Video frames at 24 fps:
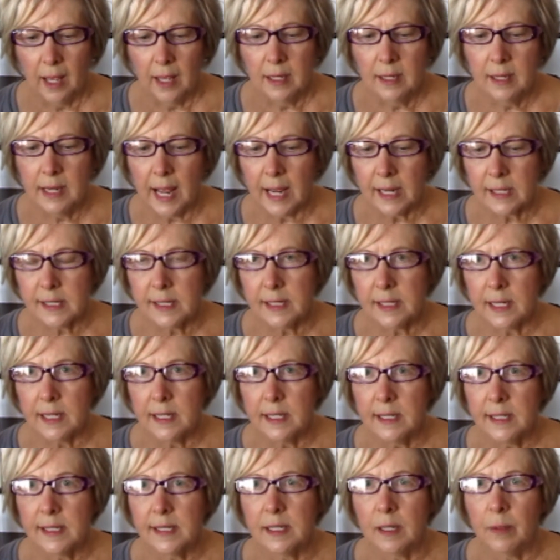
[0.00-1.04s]
Next
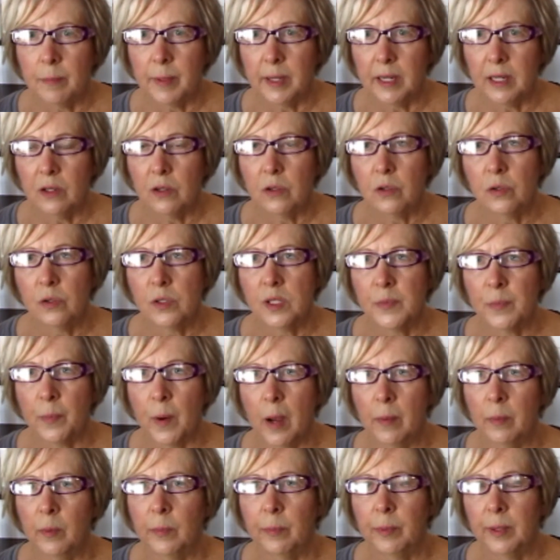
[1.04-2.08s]
is somebody who's
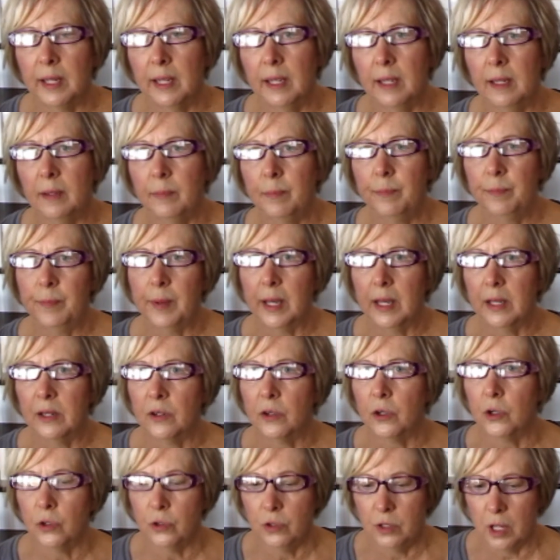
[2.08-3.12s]
probably
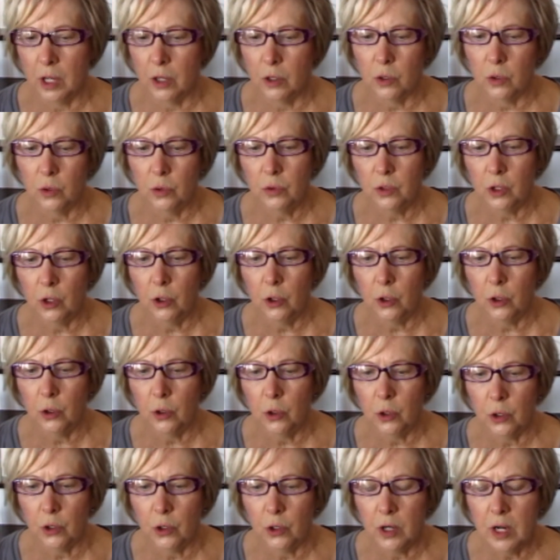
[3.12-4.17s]
better known.
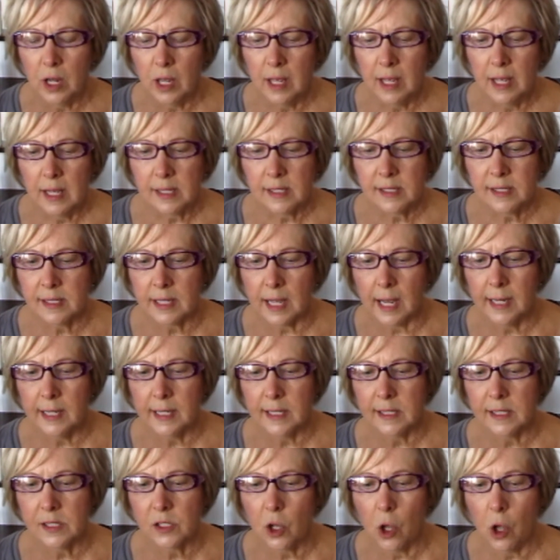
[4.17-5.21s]
Her site
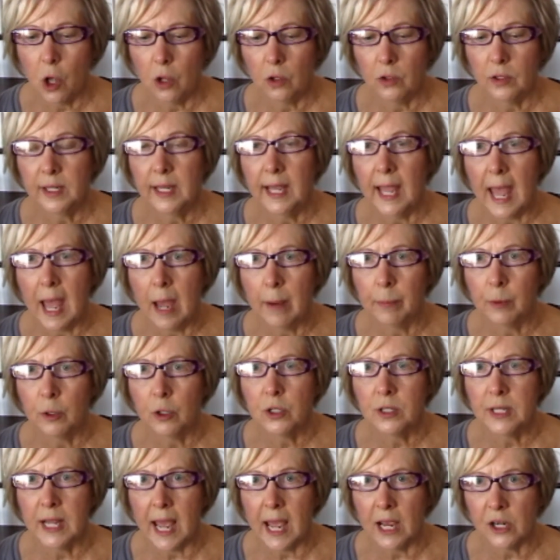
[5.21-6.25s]
is called
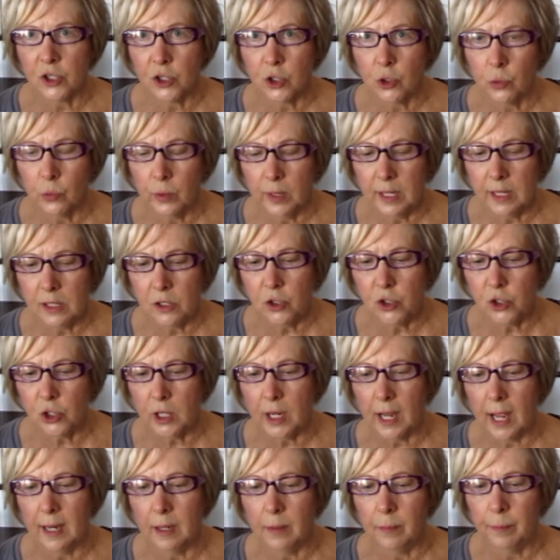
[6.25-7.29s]
Gabberdashery,
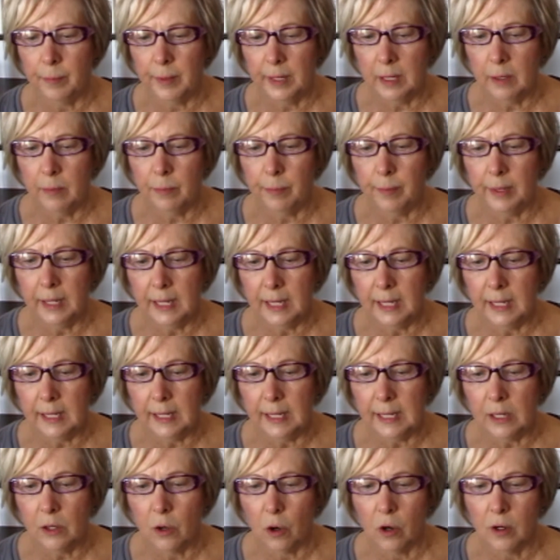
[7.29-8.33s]
G A B B
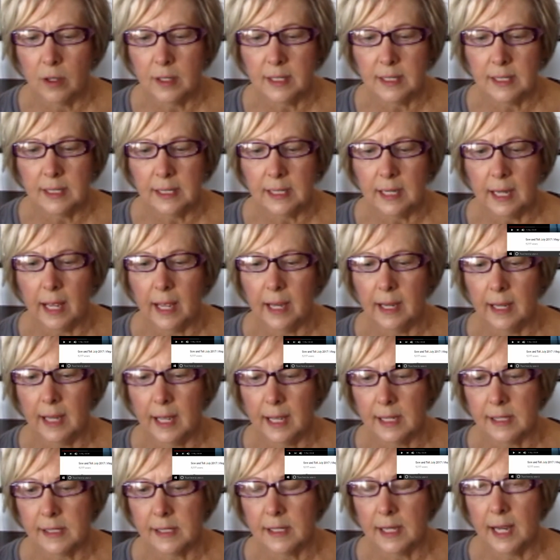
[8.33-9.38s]
E R D A
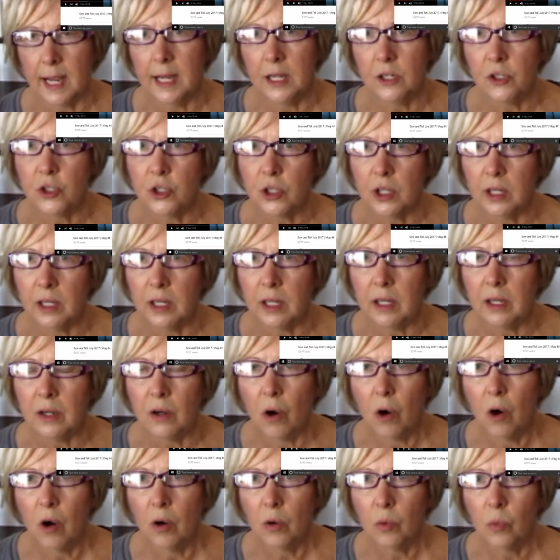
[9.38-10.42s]
S H E
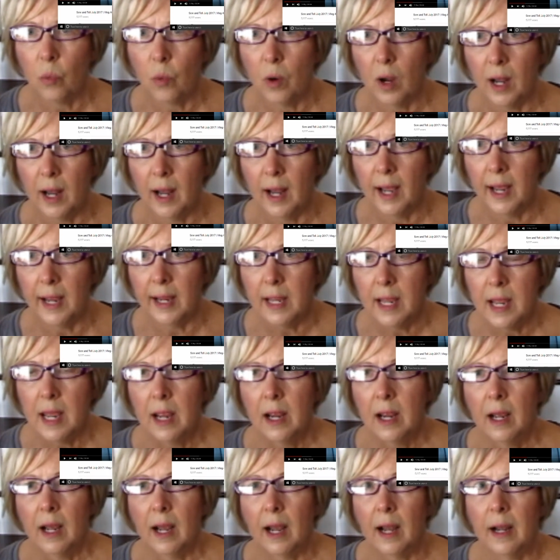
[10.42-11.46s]
R Y.
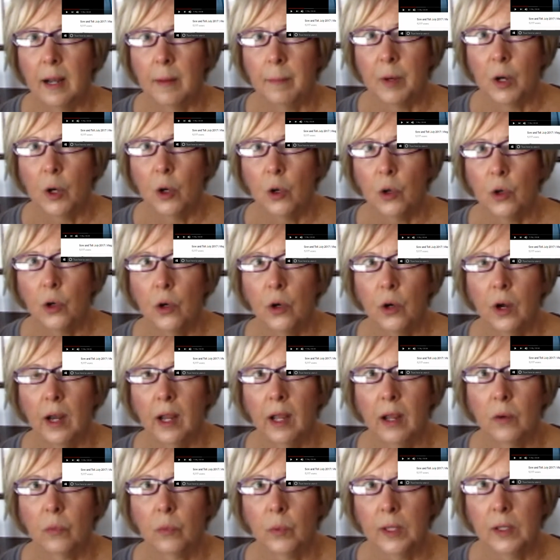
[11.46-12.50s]
Um, her
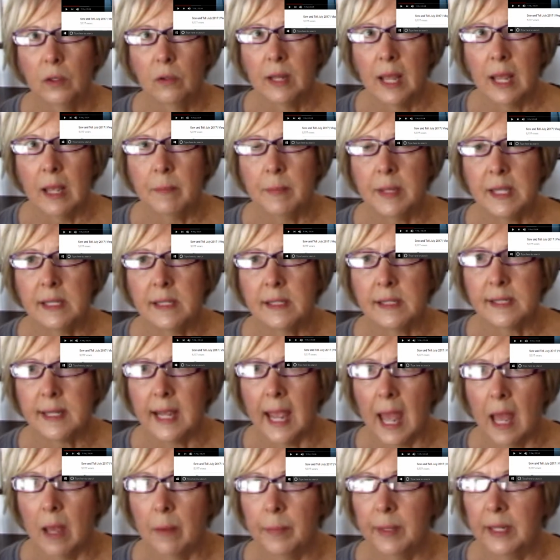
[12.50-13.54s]
real name is
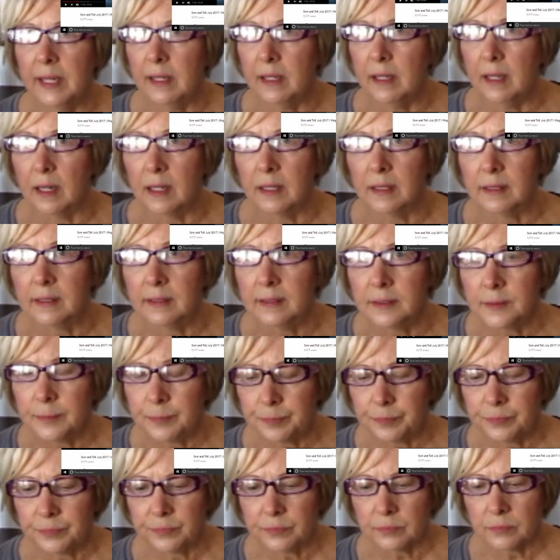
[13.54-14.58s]
Gabby Young.
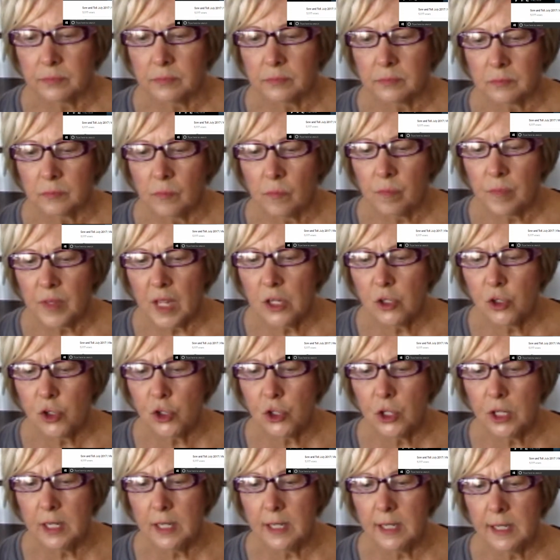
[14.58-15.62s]

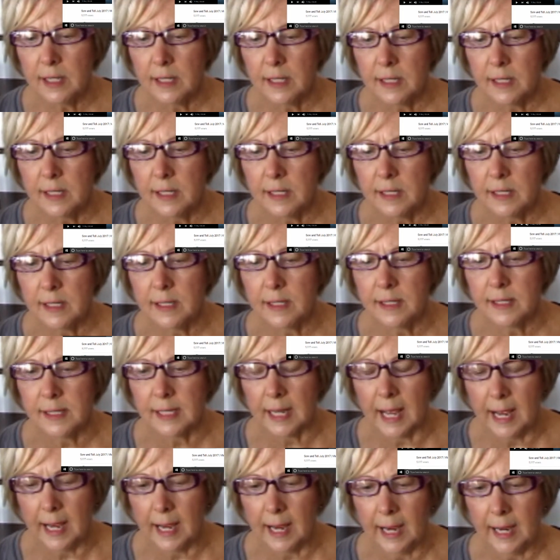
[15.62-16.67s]
She
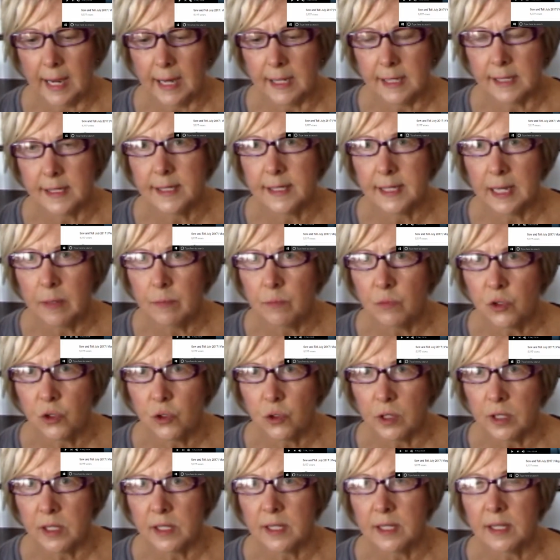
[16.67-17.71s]
is a
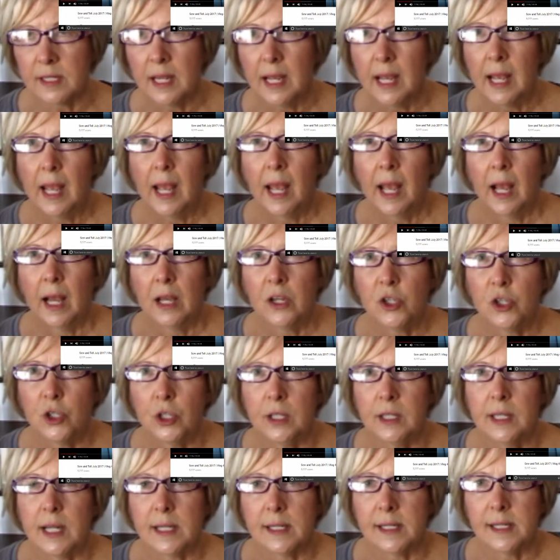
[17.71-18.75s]
seamstress.
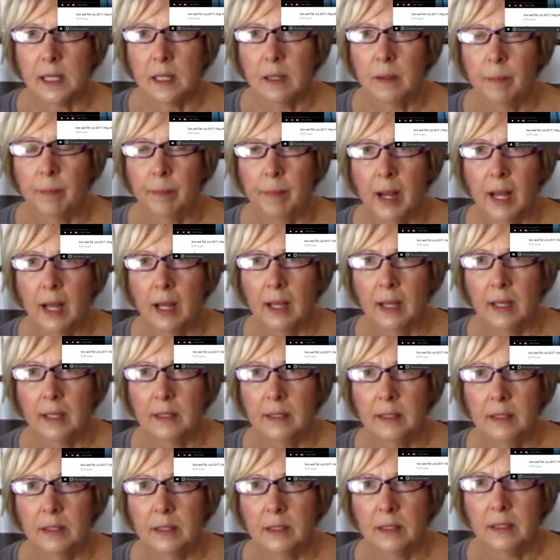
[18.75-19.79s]
She doesn't
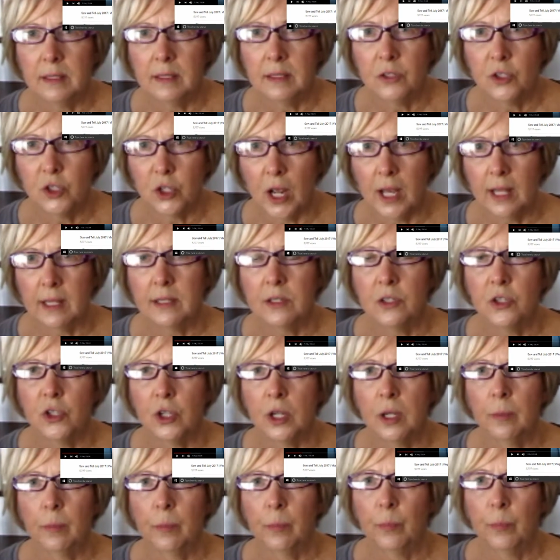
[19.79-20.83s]
mind
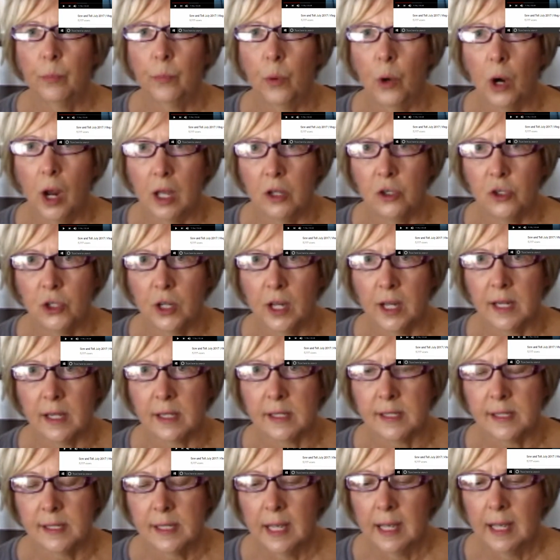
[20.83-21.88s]
challenging
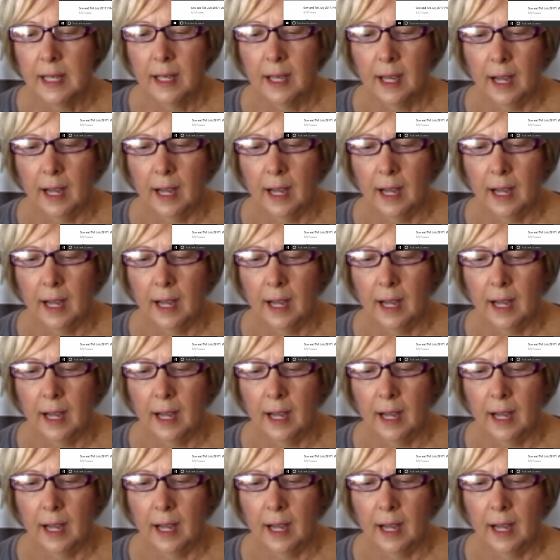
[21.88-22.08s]
projects.